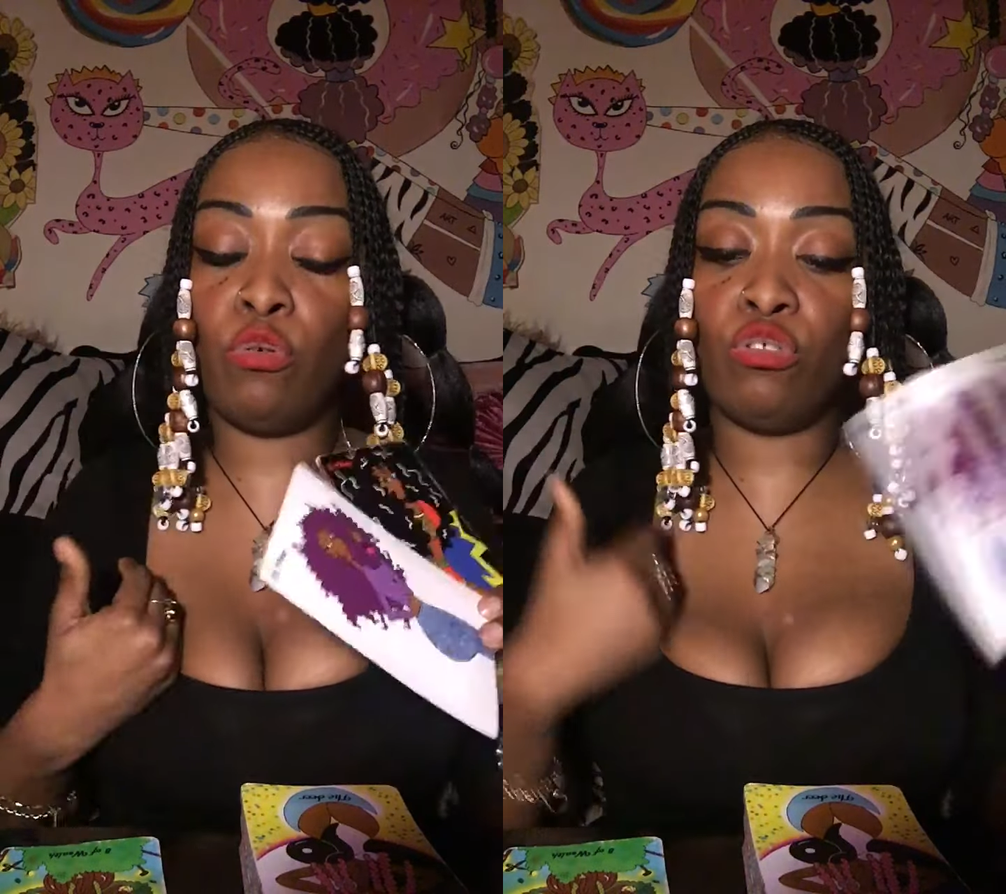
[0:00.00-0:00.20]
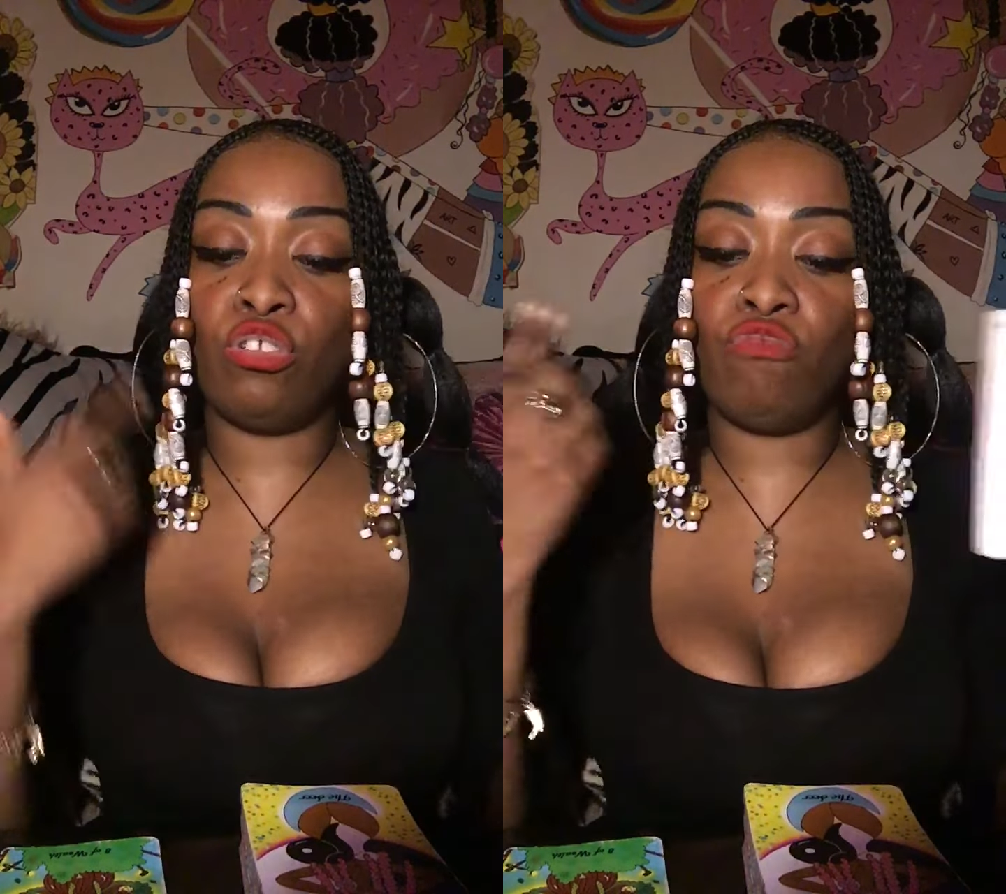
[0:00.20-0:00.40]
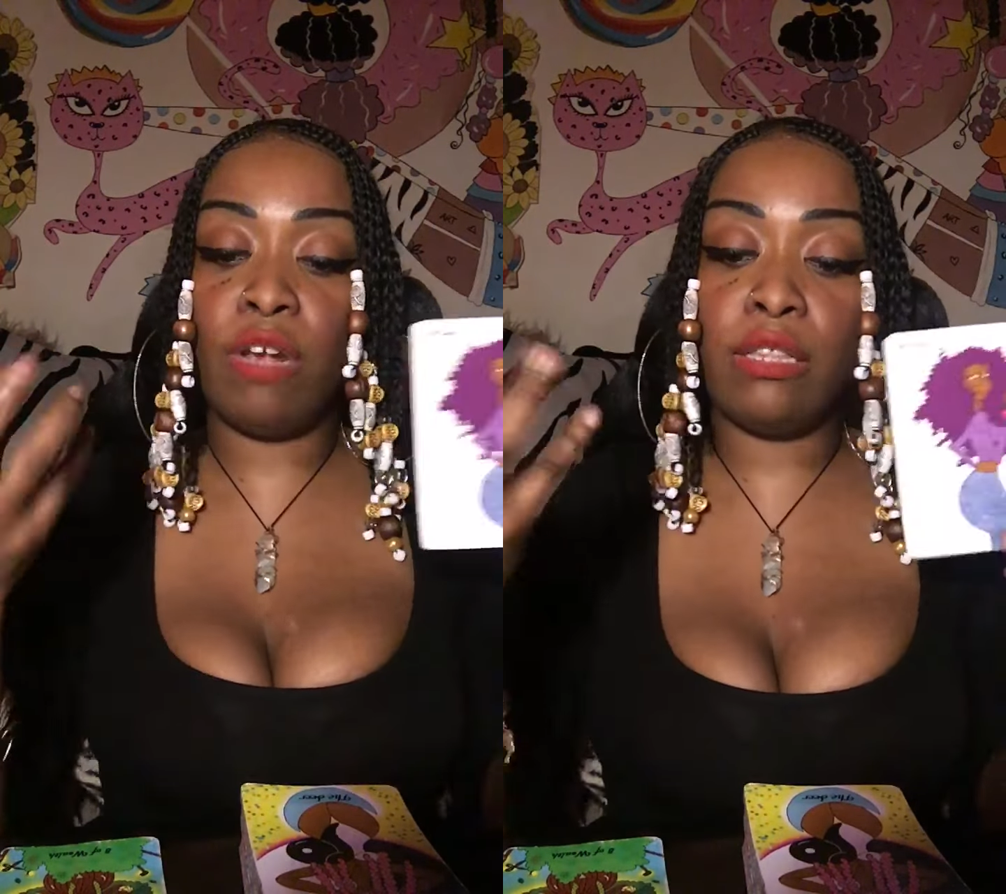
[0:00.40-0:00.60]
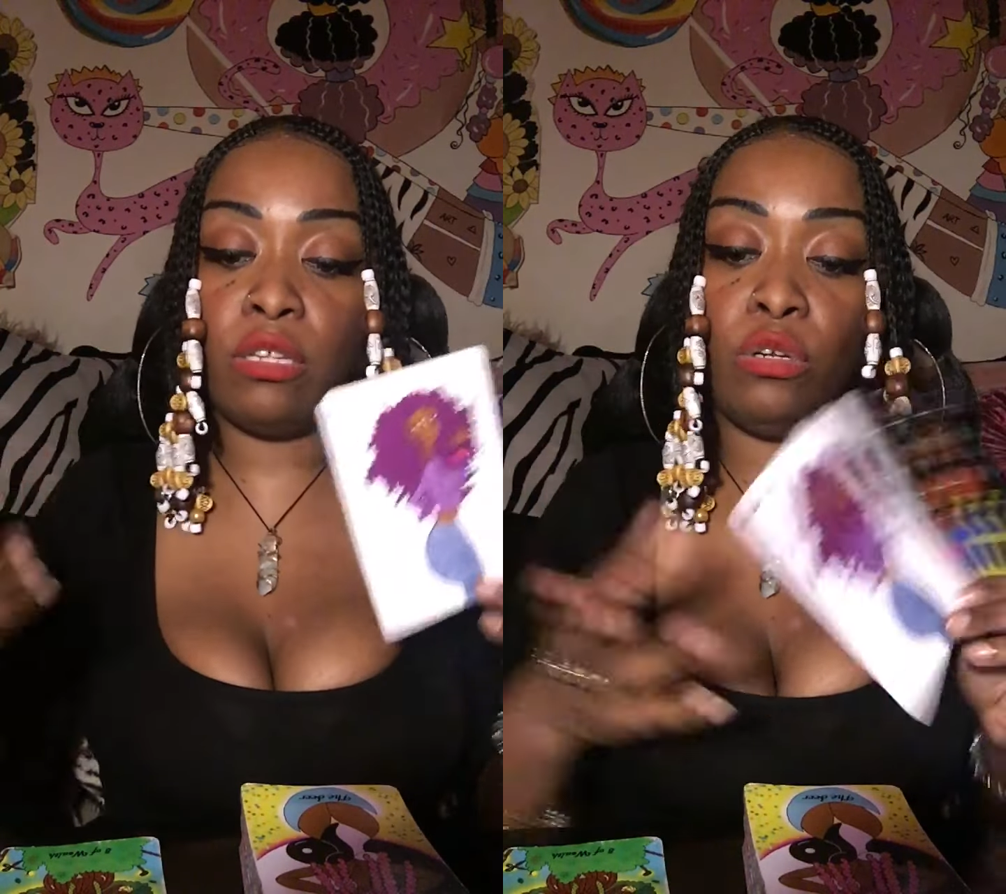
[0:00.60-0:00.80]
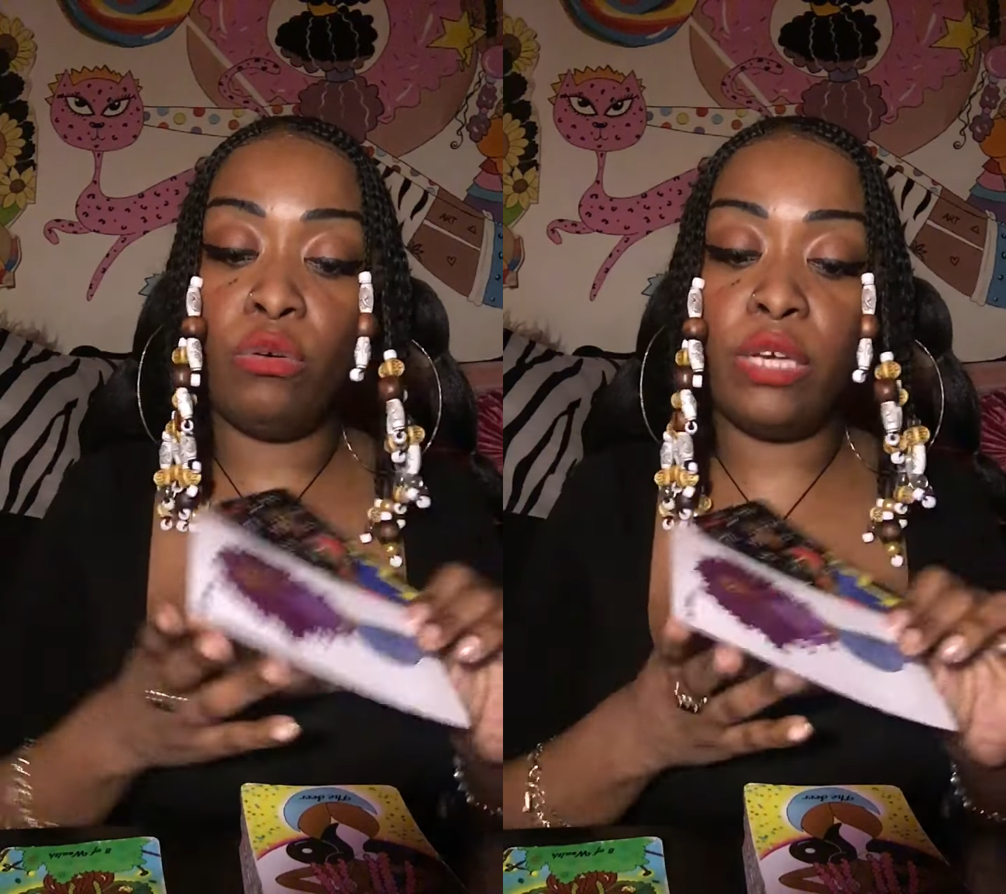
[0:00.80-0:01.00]
or
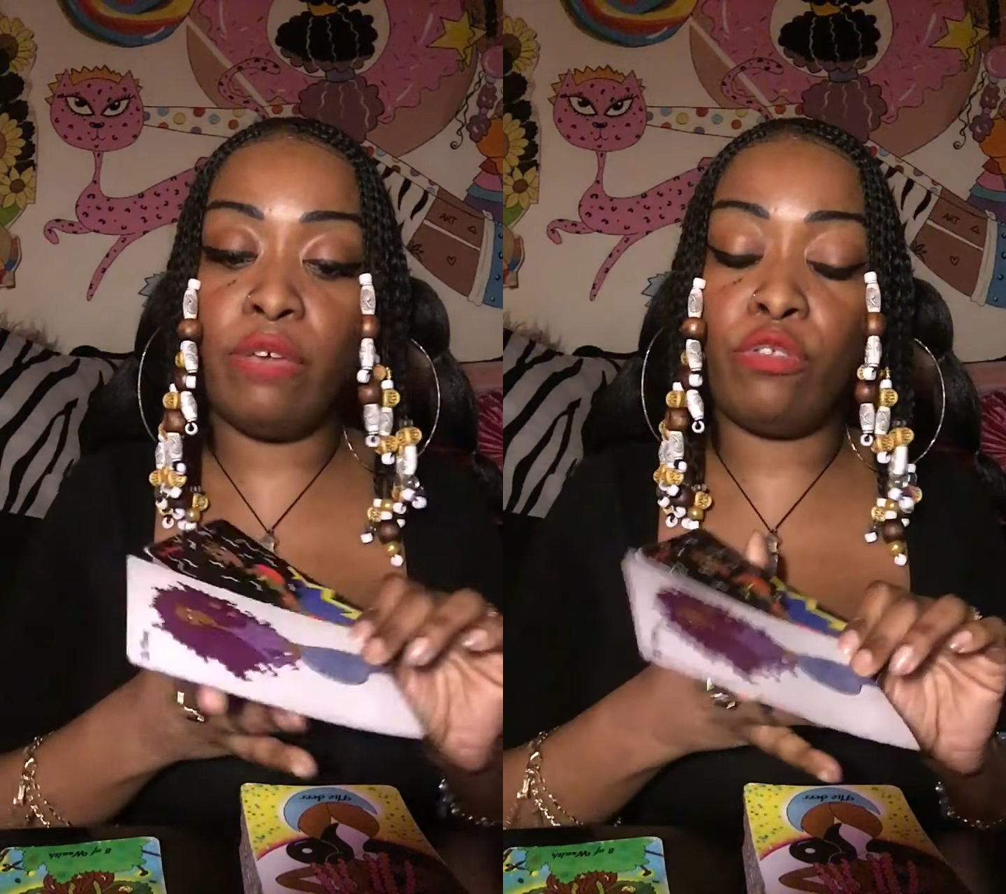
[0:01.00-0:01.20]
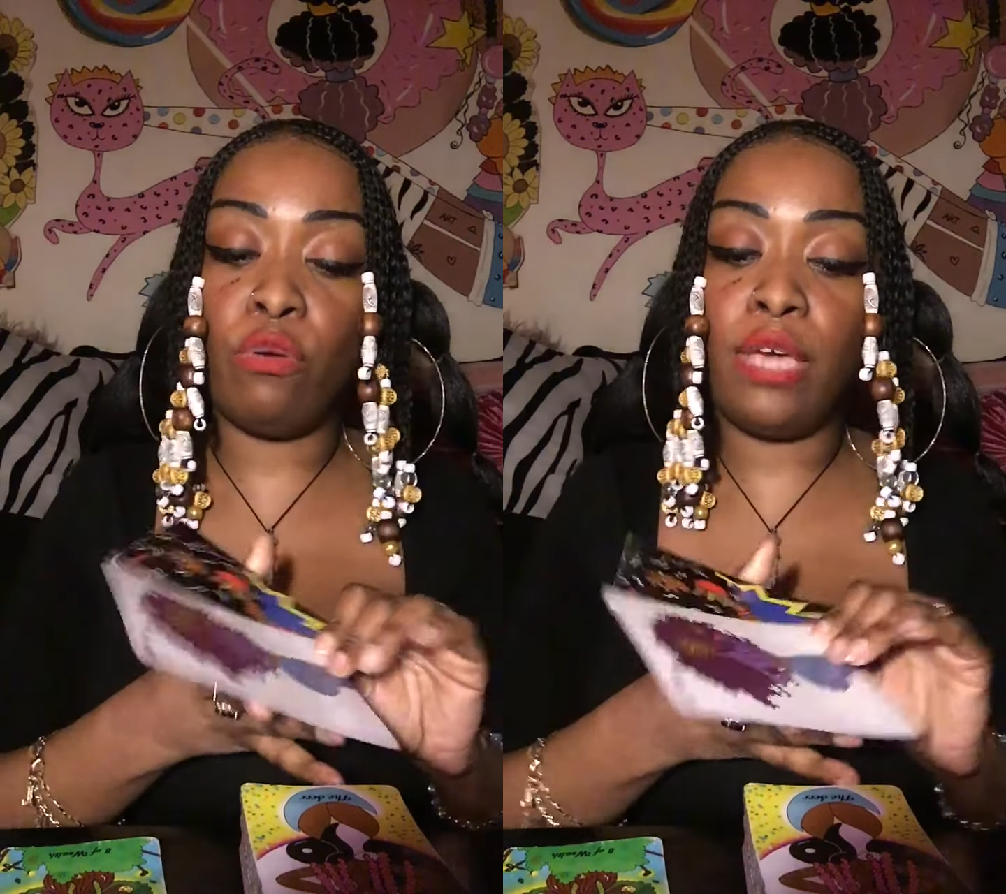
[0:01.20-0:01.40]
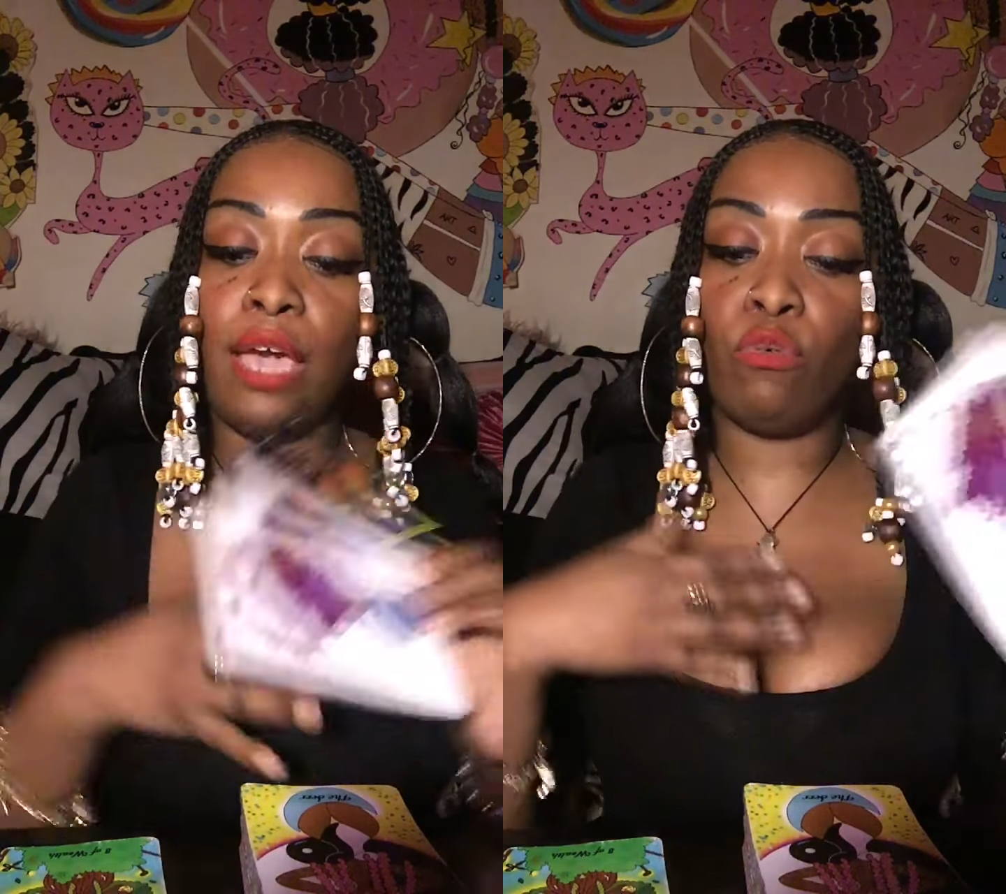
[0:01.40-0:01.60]
strengthen your gifts, okay?